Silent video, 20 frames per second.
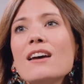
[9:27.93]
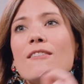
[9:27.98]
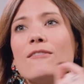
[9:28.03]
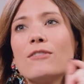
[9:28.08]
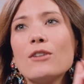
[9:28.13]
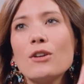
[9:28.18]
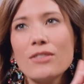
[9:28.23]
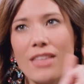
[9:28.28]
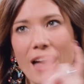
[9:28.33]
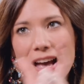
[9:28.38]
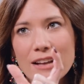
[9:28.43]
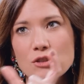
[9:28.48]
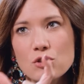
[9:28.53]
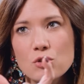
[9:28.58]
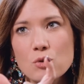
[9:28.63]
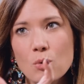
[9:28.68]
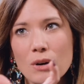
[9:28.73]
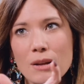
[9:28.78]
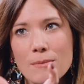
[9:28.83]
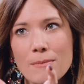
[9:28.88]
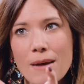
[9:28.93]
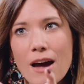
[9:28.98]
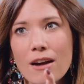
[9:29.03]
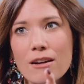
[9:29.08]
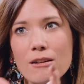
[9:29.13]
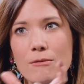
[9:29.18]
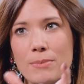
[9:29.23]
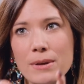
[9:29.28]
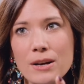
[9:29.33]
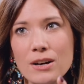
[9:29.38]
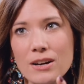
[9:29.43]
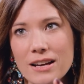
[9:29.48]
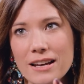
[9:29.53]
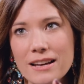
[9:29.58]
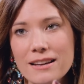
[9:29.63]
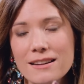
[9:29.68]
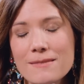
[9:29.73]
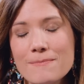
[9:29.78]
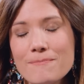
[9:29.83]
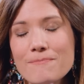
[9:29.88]
for that short amount of
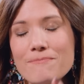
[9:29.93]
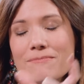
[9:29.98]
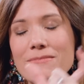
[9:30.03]
period,